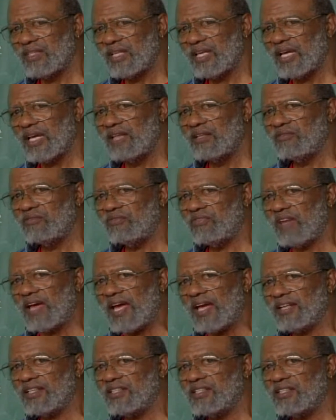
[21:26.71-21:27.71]
In
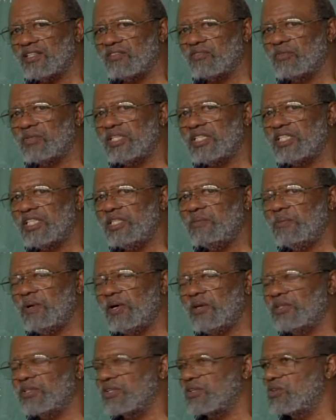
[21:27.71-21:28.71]
fact, if we keep
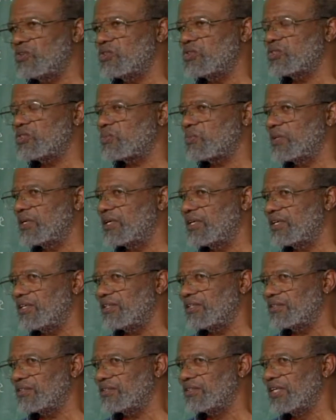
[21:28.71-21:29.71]
on the course we're
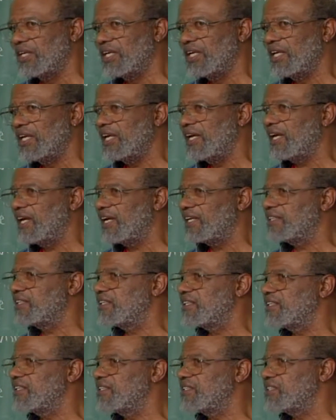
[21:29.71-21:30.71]
on, I
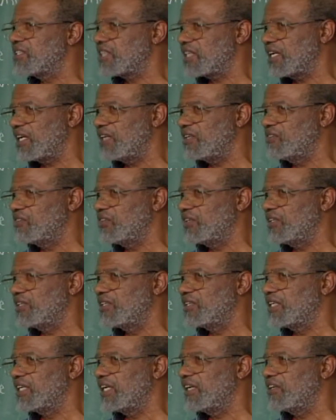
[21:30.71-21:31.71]
think it's the contrary.
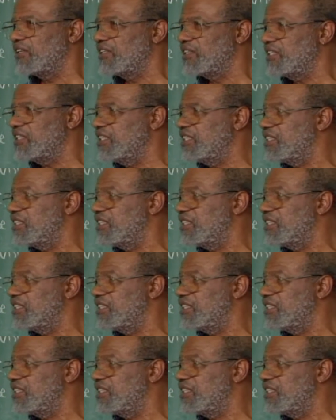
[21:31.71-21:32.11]
The guarantee